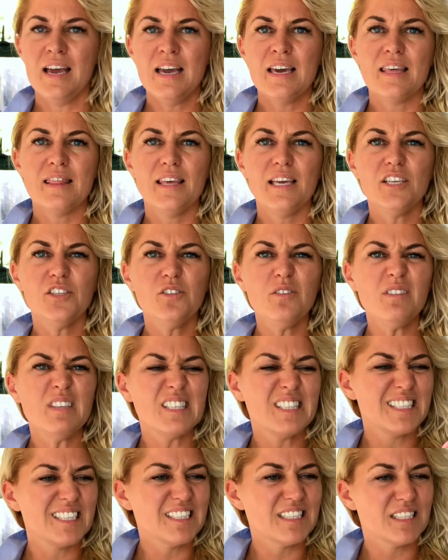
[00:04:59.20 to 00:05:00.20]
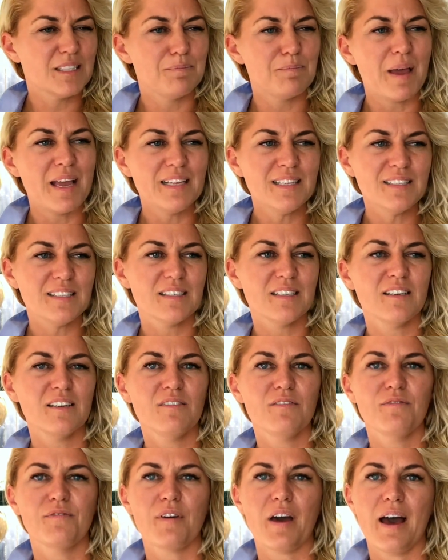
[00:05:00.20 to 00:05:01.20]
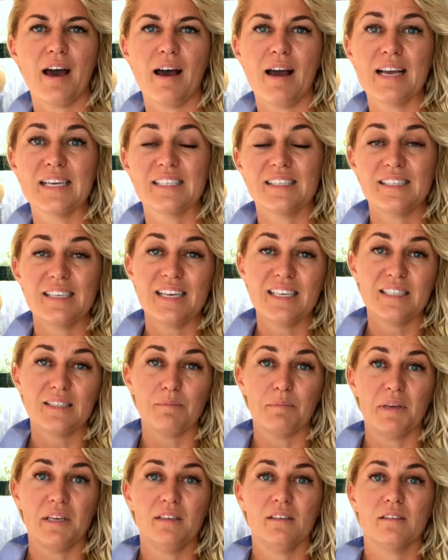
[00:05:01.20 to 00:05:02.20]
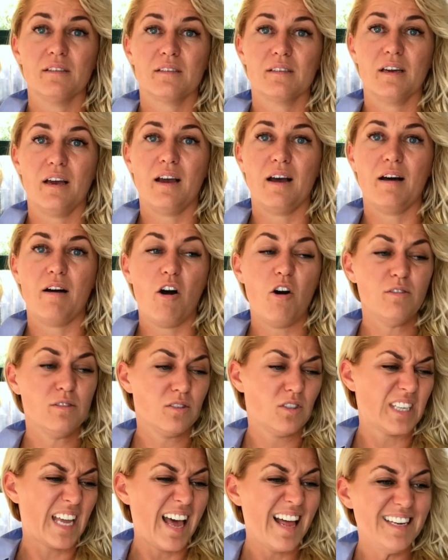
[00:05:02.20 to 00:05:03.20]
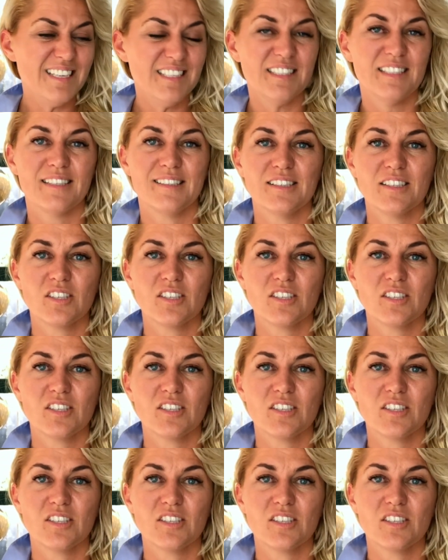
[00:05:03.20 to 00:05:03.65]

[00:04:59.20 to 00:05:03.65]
they do this expensive assessment on talents and